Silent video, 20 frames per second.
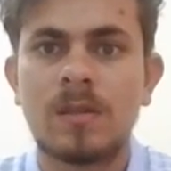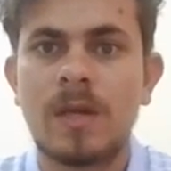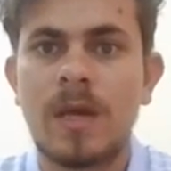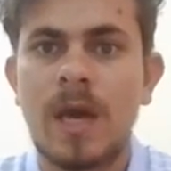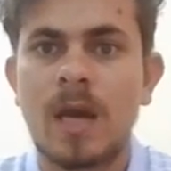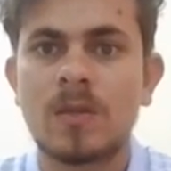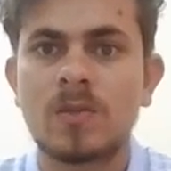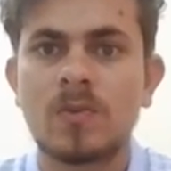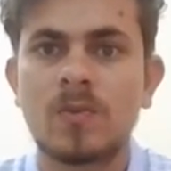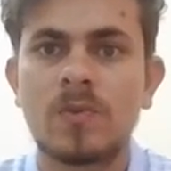
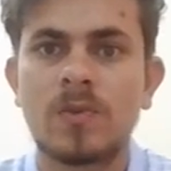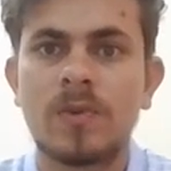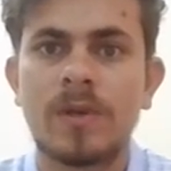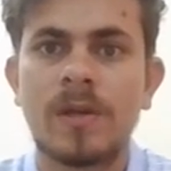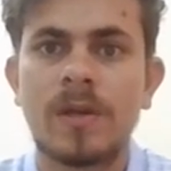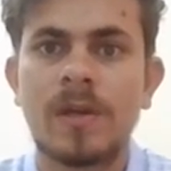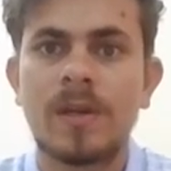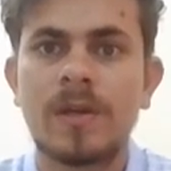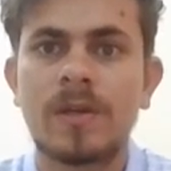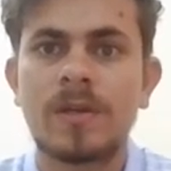
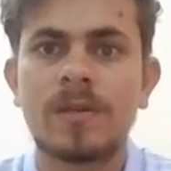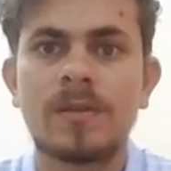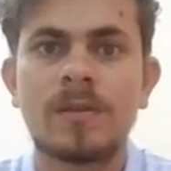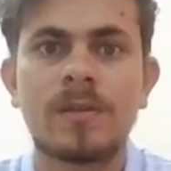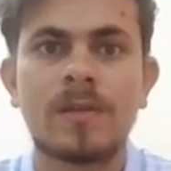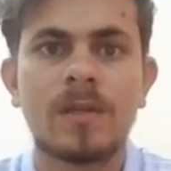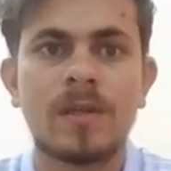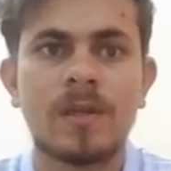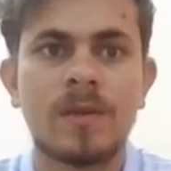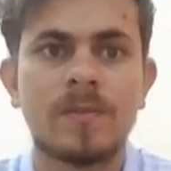exonerate
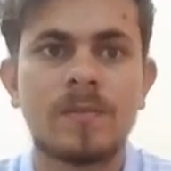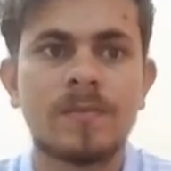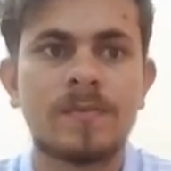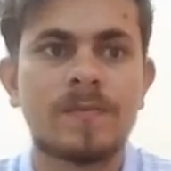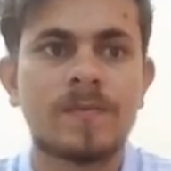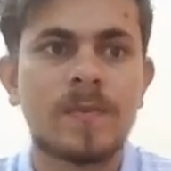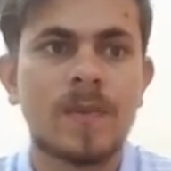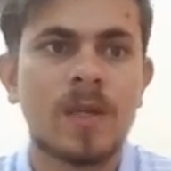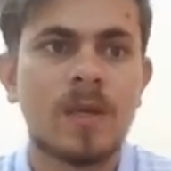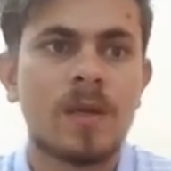
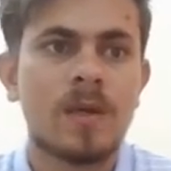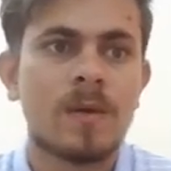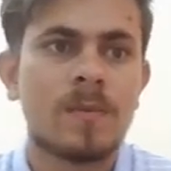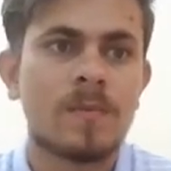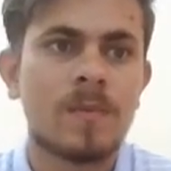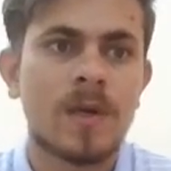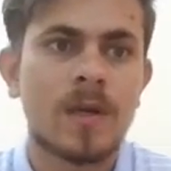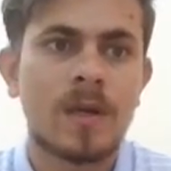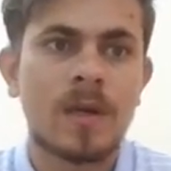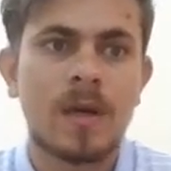him,
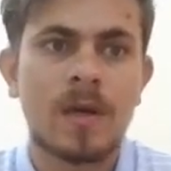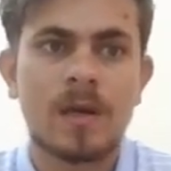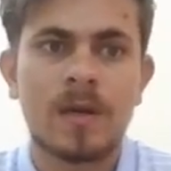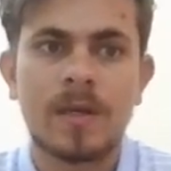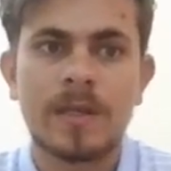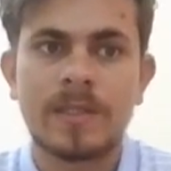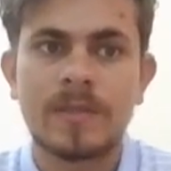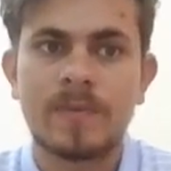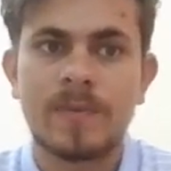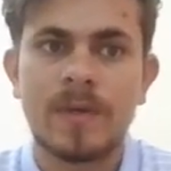but her
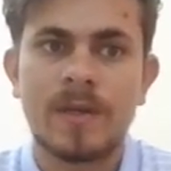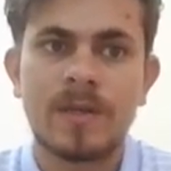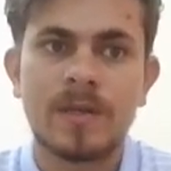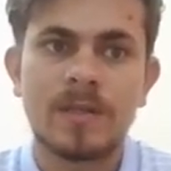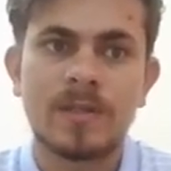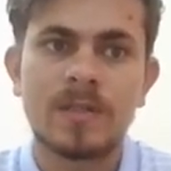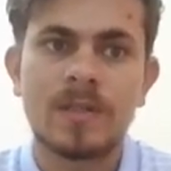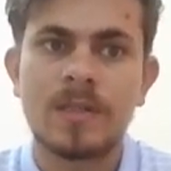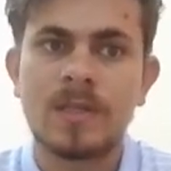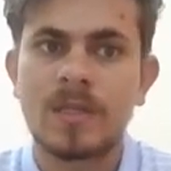husband
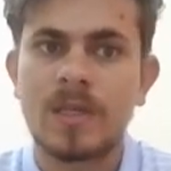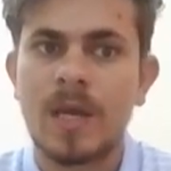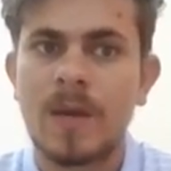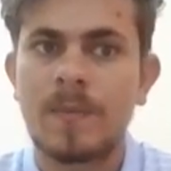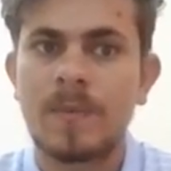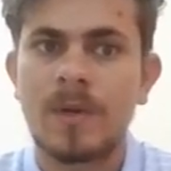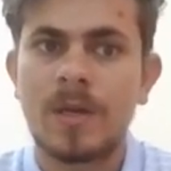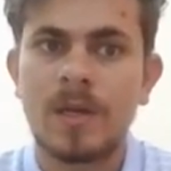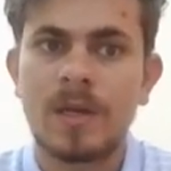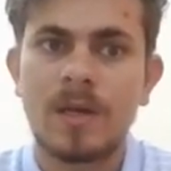is
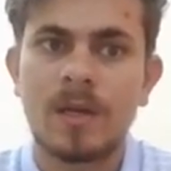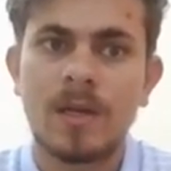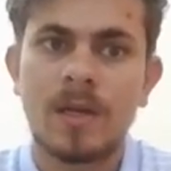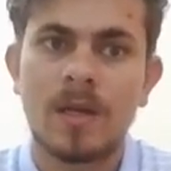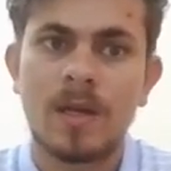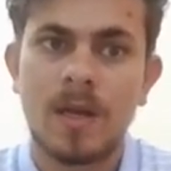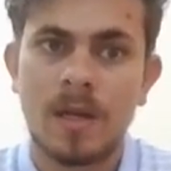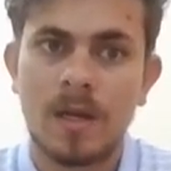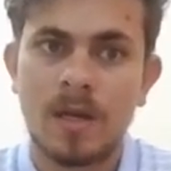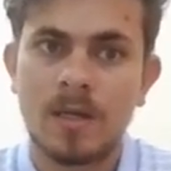skeptical
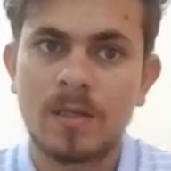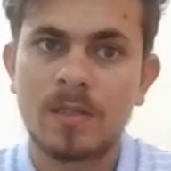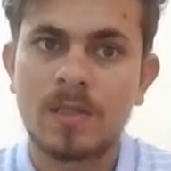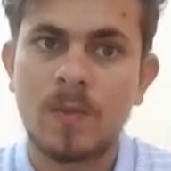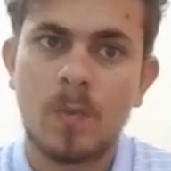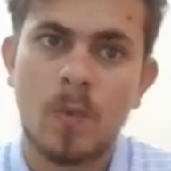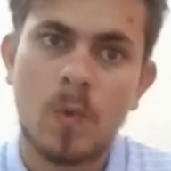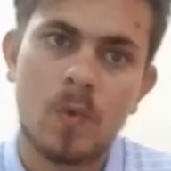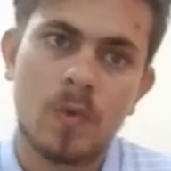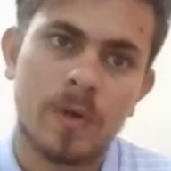and
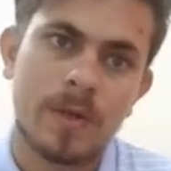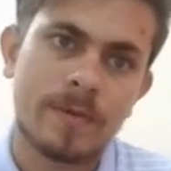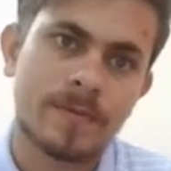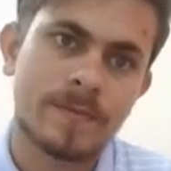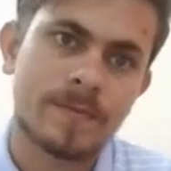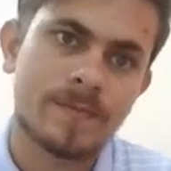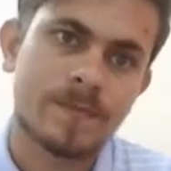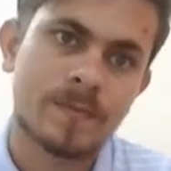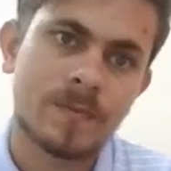unsupportive.